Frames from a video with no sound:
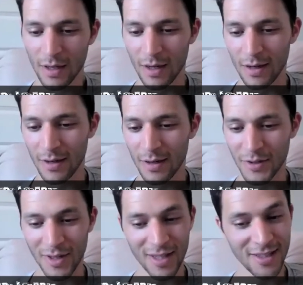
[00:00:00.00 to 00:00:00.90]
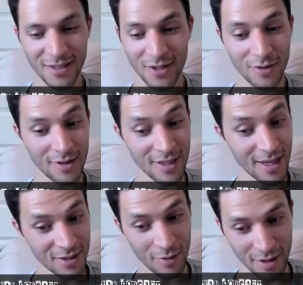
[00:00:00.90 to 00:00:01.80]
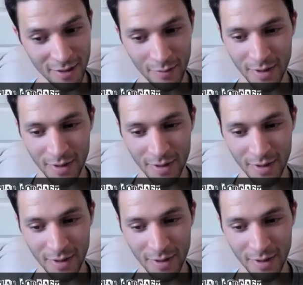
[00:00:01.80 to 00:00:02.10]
Uh, so that leads to the next question,